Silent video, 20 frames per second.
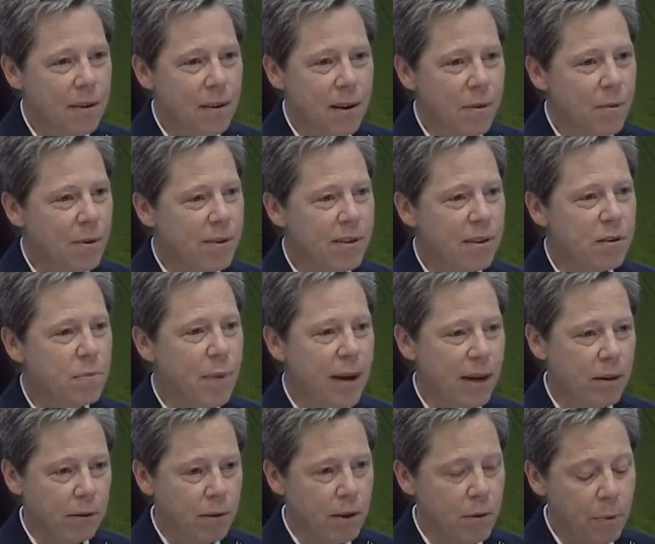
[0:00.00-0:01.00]
It was just
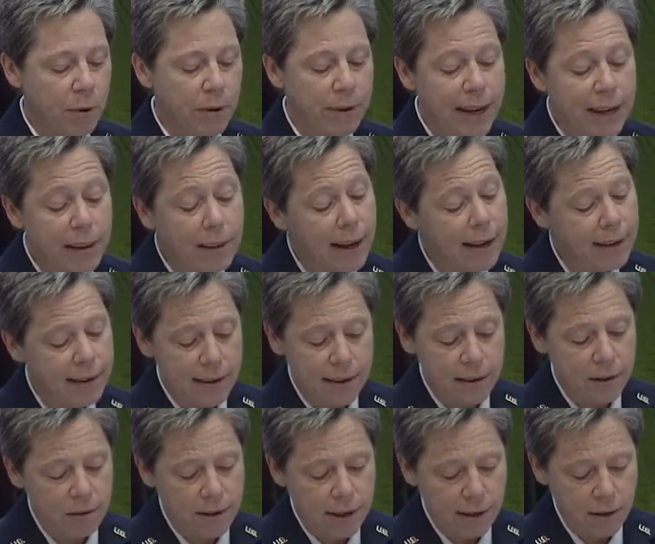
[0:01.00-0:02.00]
better to pretend like that
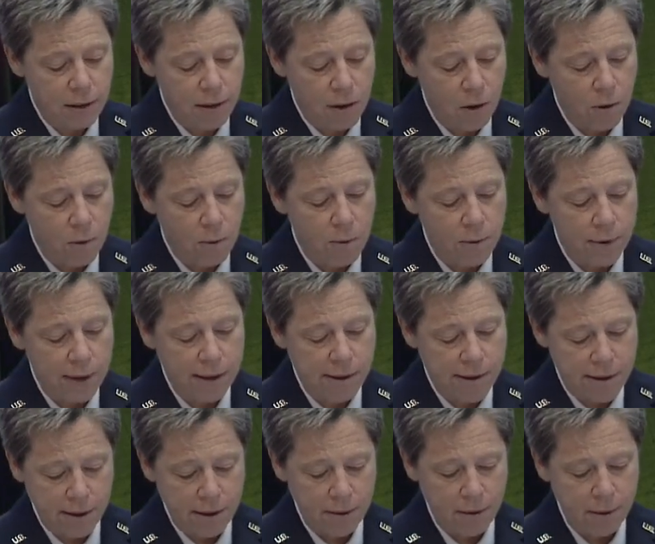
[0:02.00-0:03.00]
you didn't know
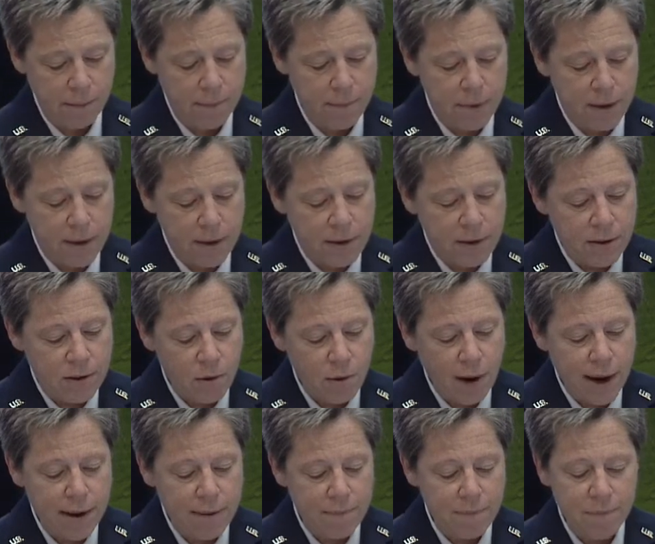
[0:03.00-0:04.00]
each other. So
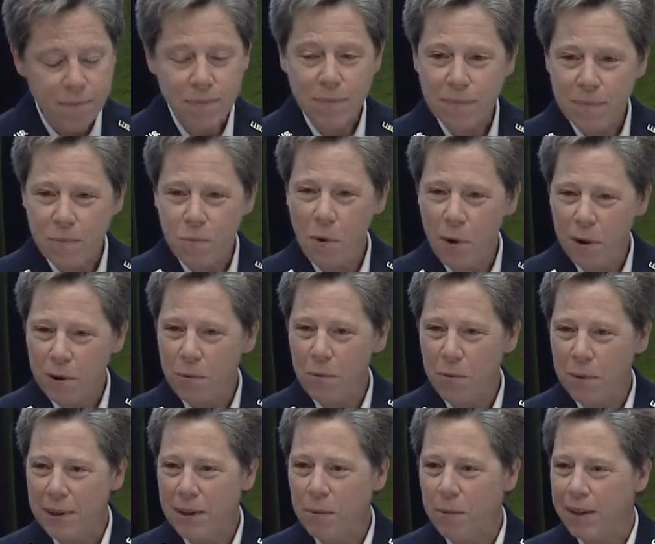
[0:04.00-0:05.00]
I worked
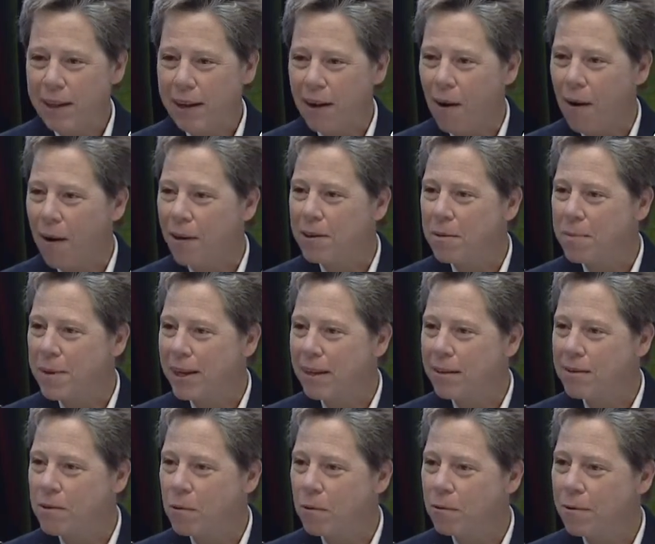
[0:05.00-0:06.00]
really, really hard to be a
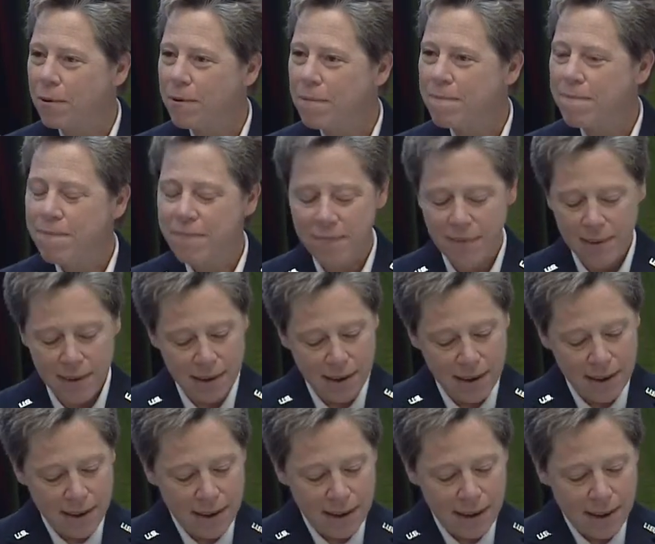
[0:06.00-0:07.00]
good soldier.
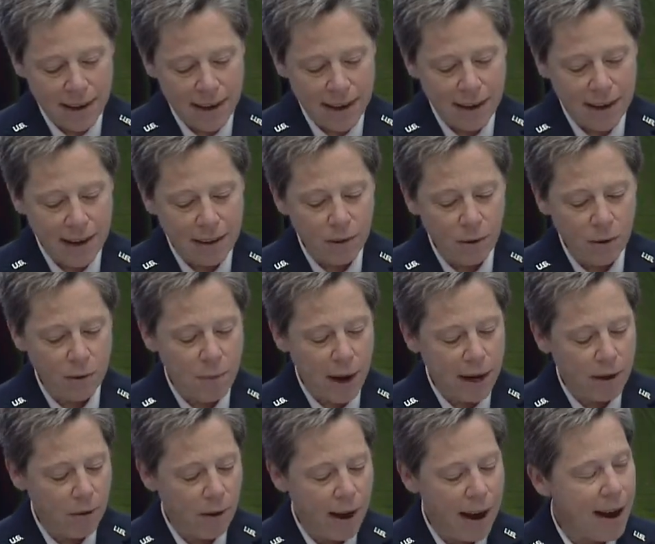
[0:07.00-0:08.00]
And I learned
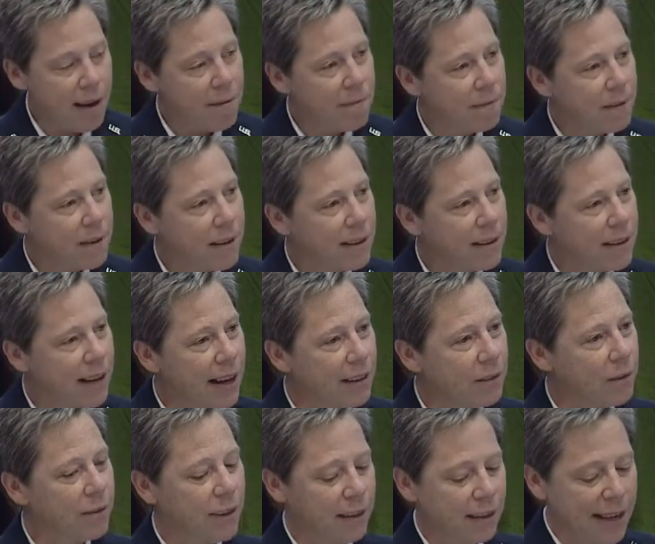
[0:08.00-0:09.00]
my craft. I
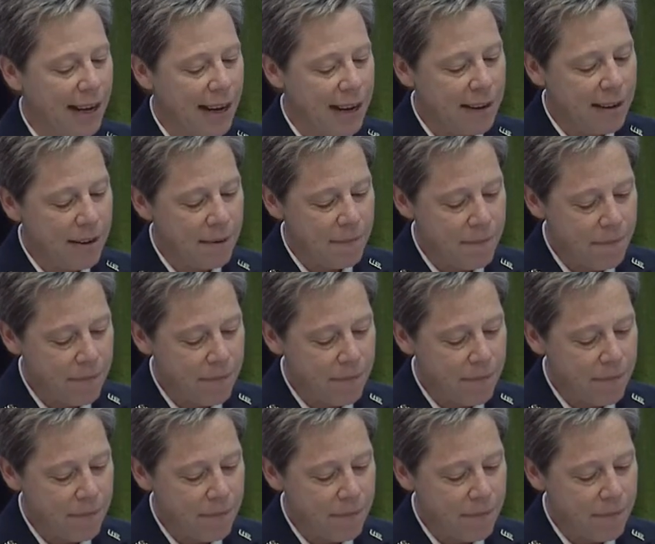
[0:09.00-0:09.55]
learned to lead.